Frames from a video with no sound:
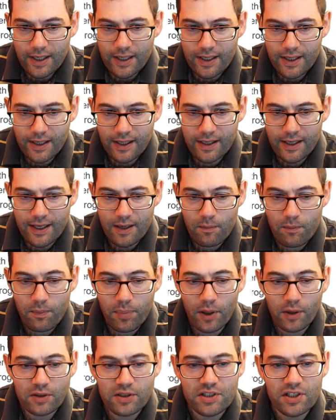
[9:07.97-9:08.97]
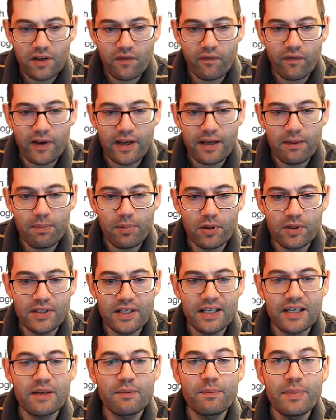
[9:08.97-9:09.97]
impulsively put
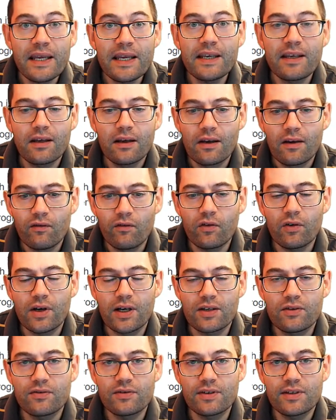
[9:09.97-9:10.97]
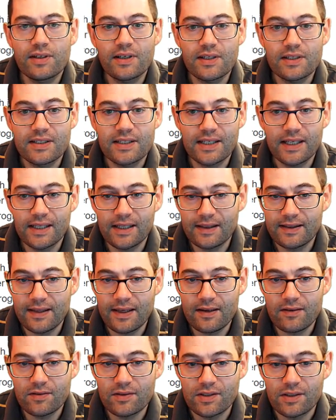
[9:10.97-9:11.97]
in a bid for
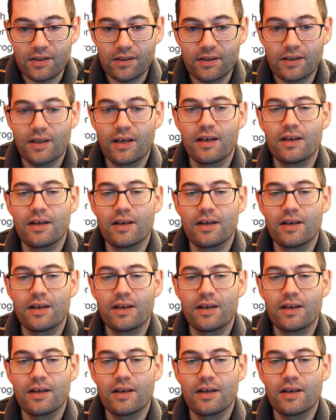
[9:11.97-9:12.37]
138,000.